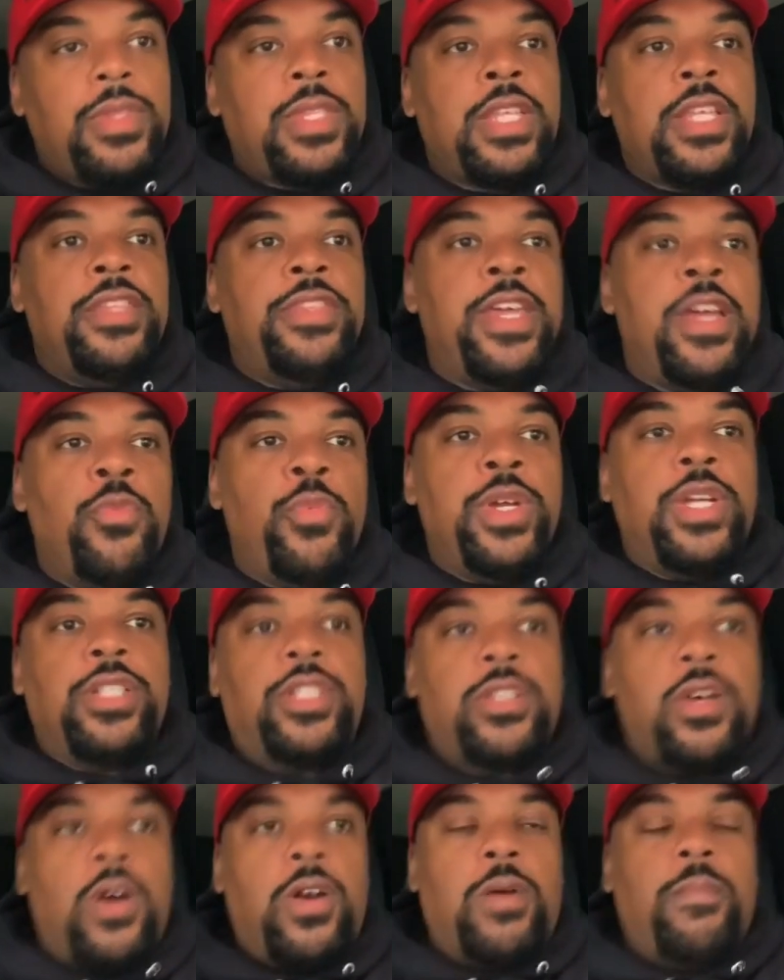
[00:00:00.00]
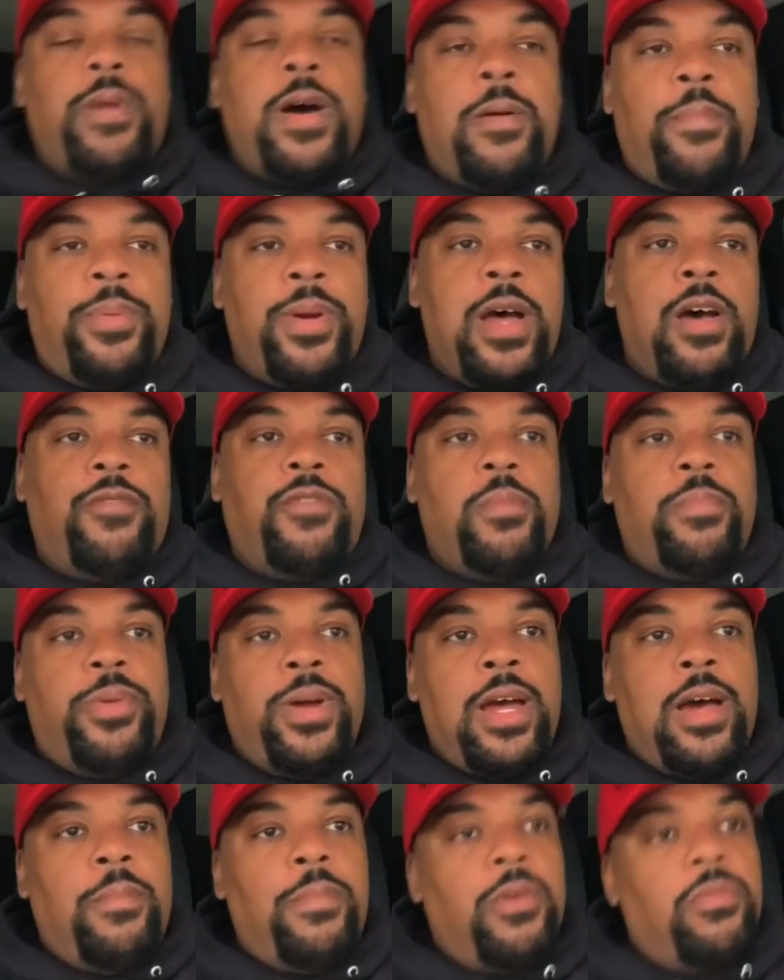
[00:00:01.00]
Then we could talk about pound for
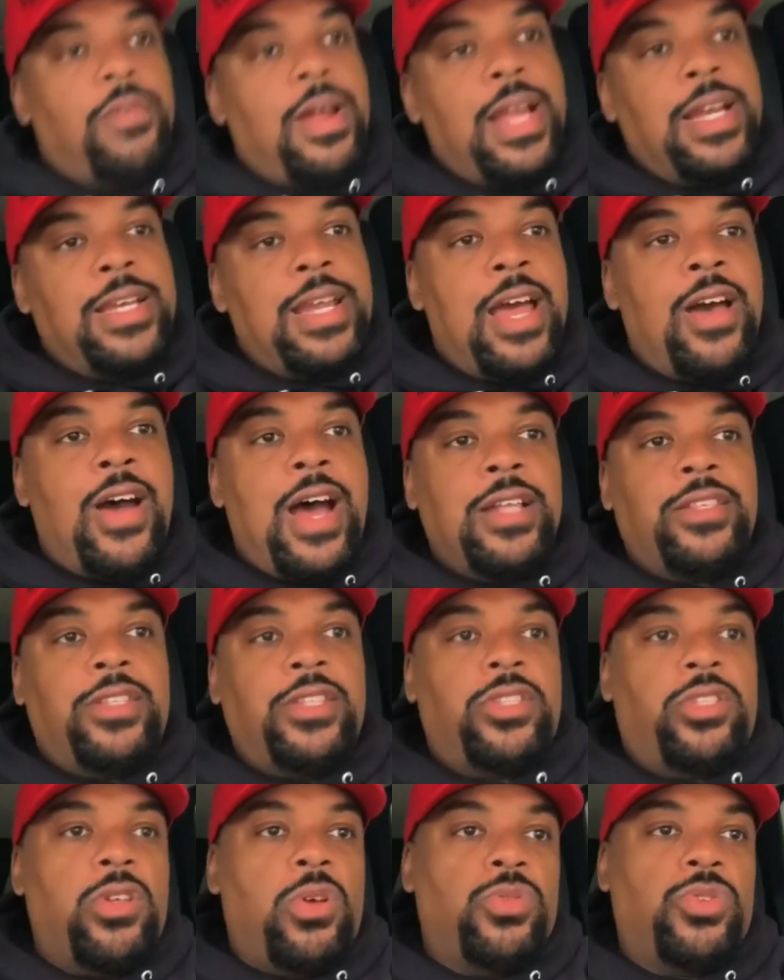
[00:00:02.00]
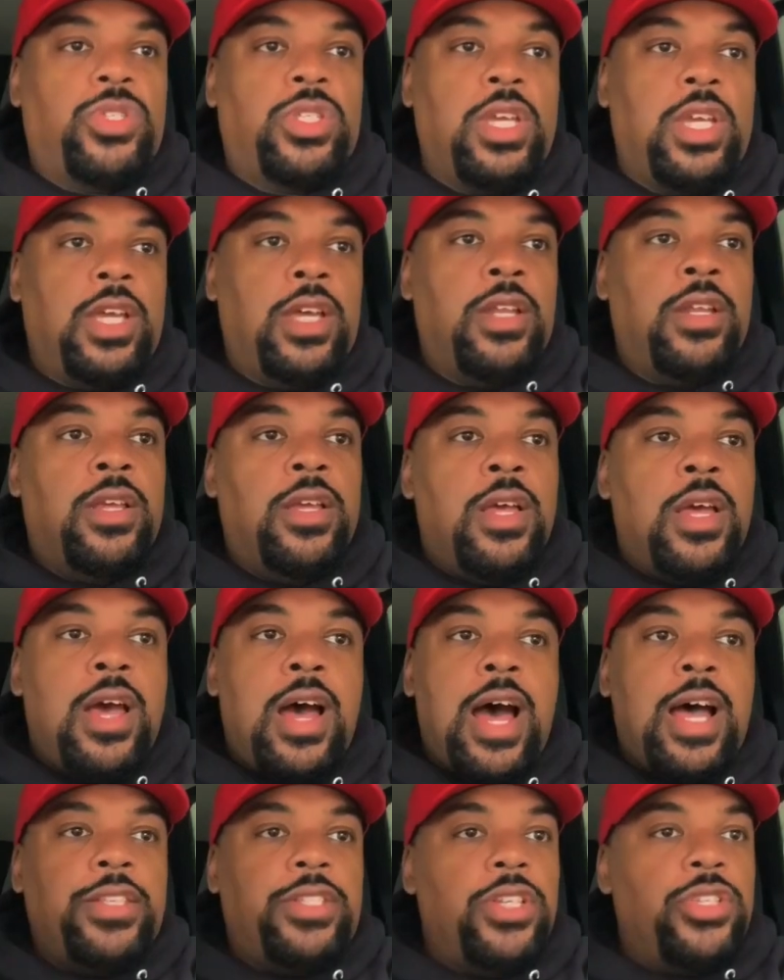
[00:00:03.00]
pound. But right now, I just don't see it.
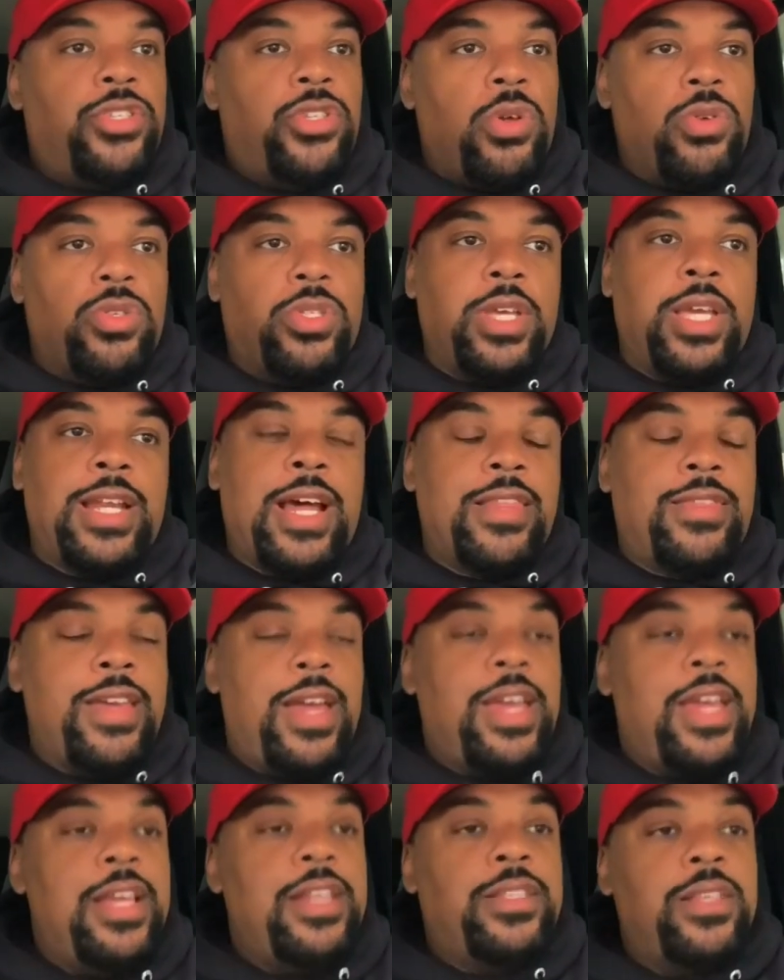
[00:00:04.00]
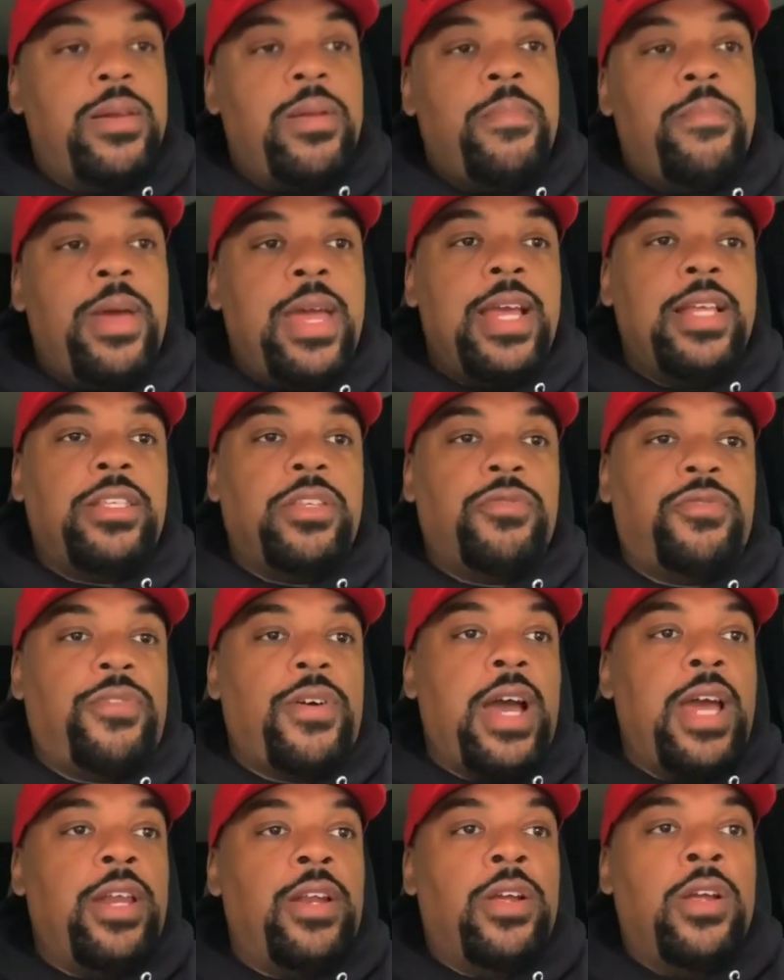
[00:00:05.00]
I just don't see it. I think he's an amazing
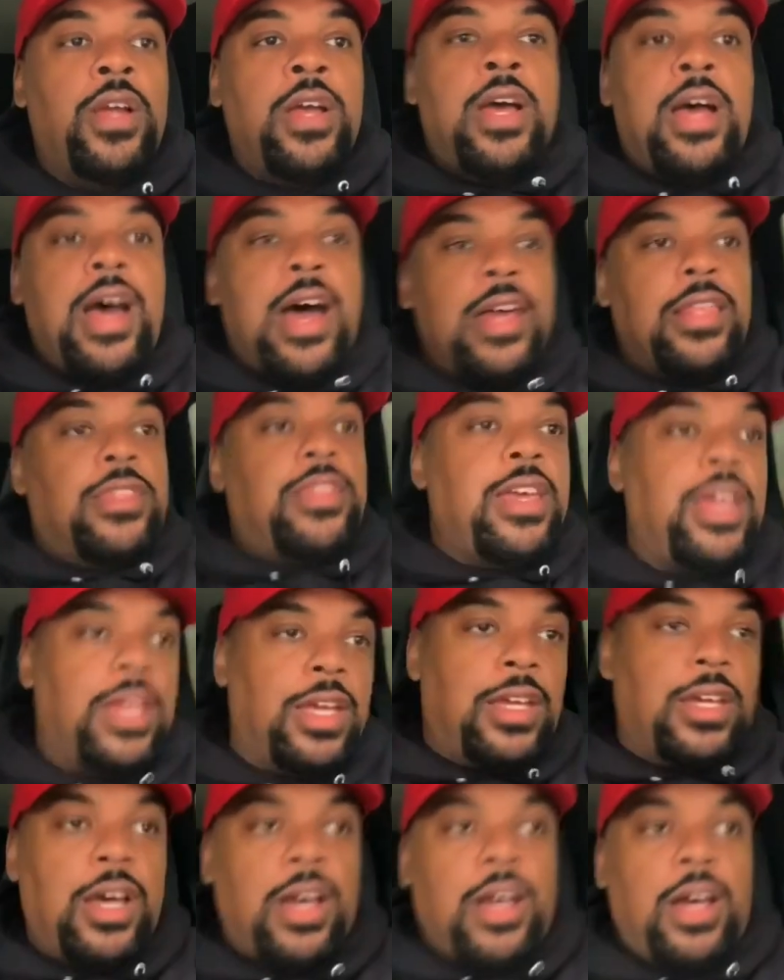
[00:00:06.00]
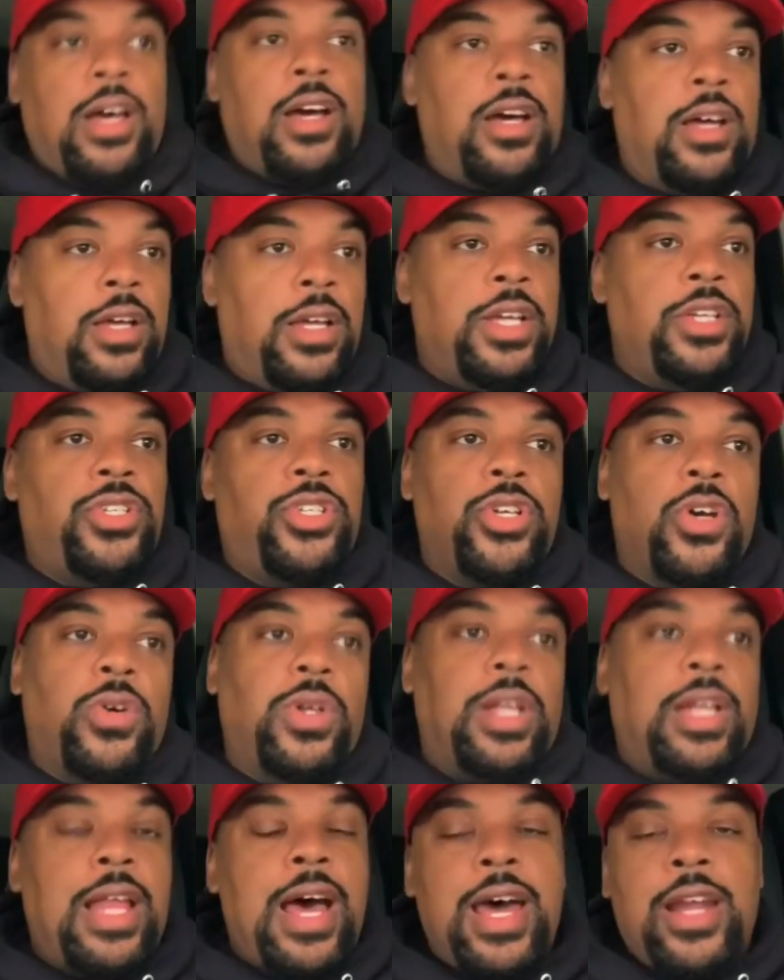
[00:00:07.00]
fighter. I think he showed
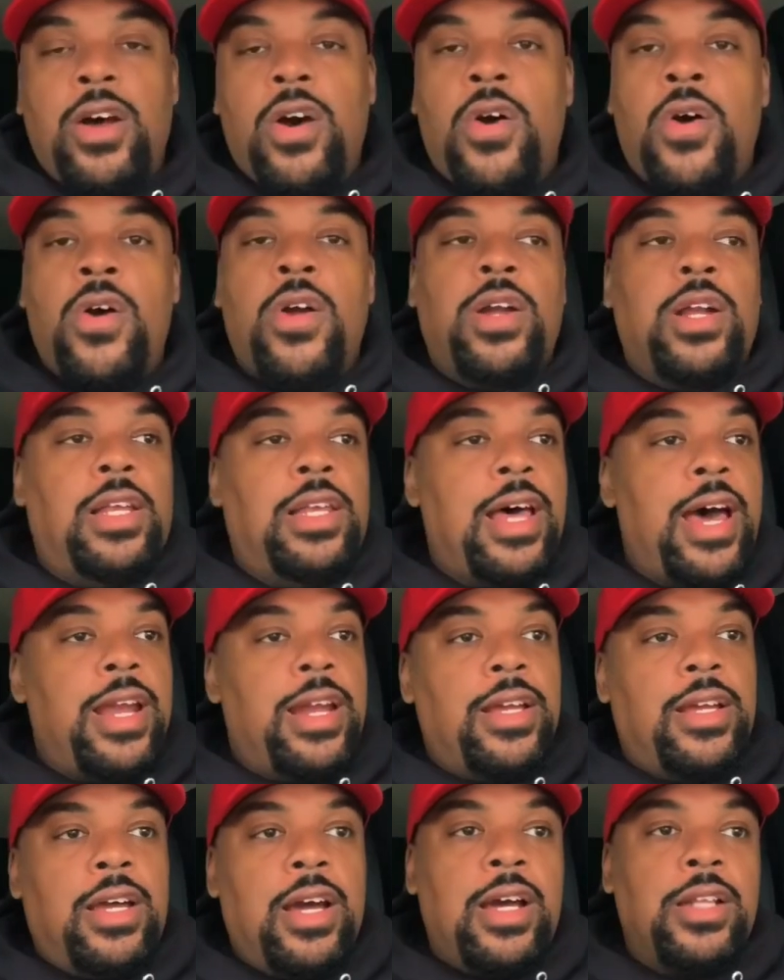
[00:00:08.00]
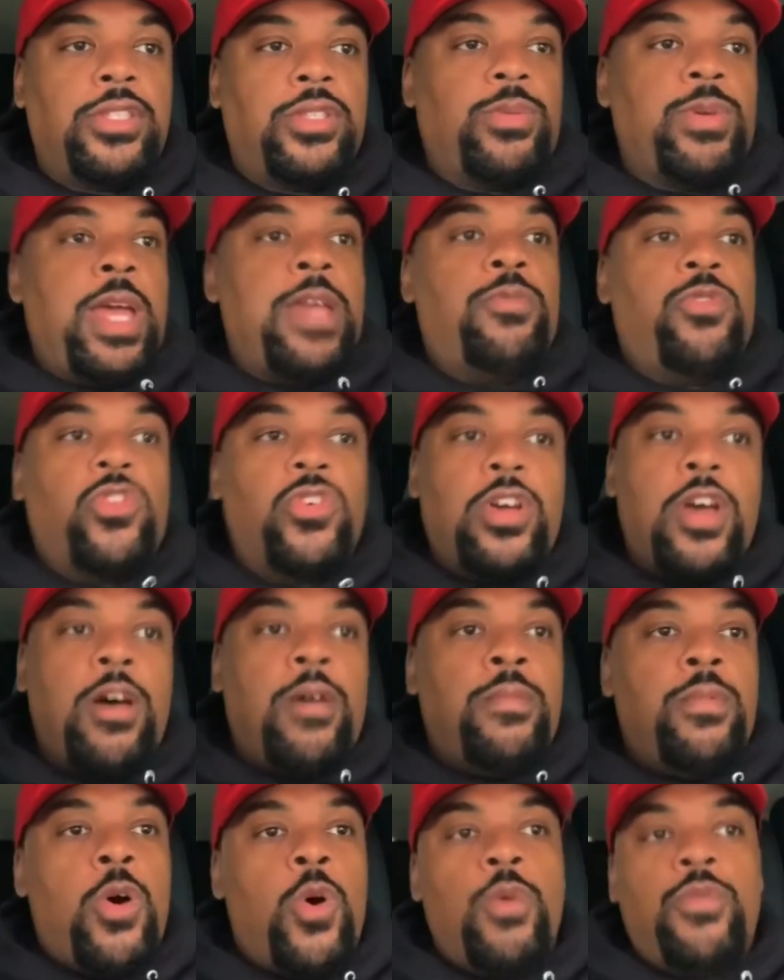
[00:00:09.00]
a lot of heart, a lot of guts, able to
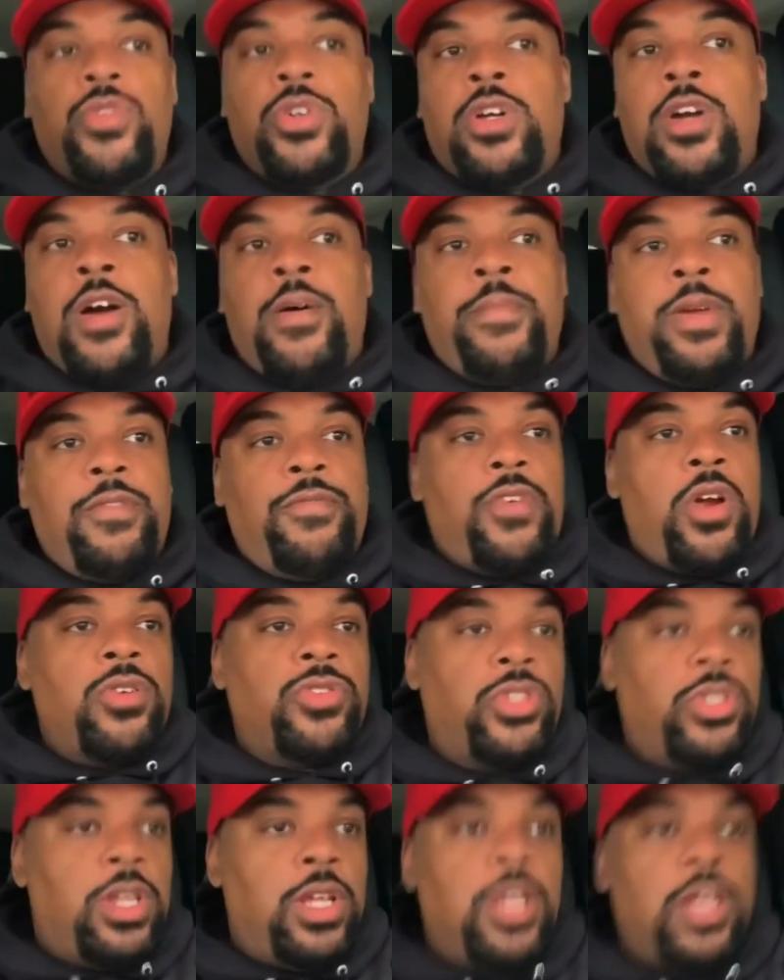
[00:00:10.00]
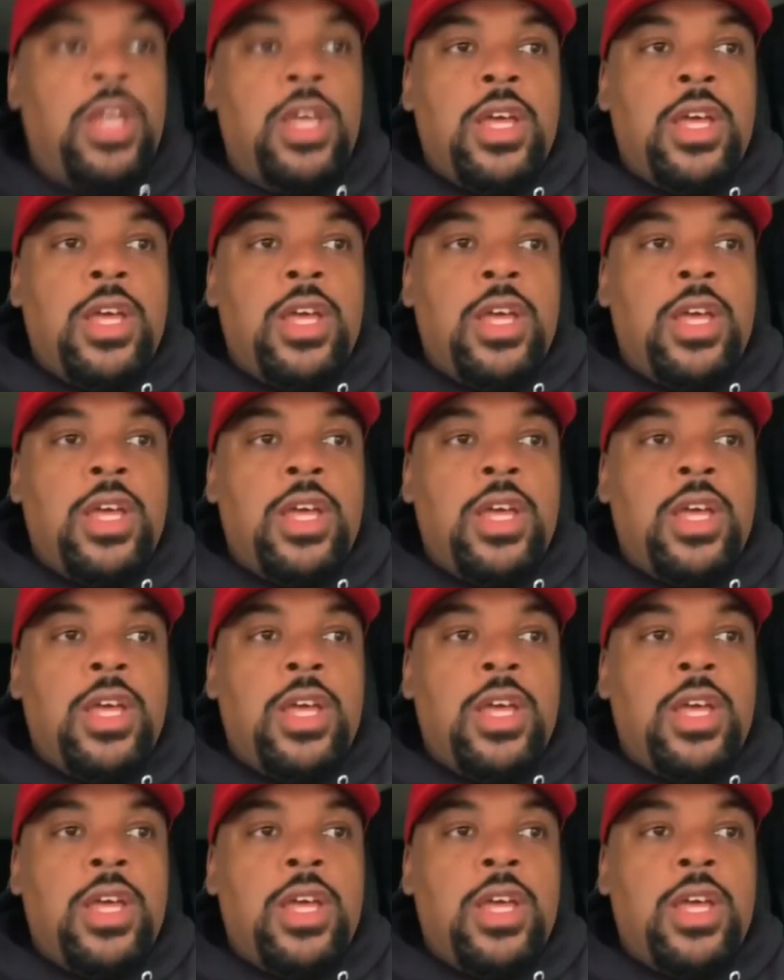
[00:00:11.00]
overcome adversity.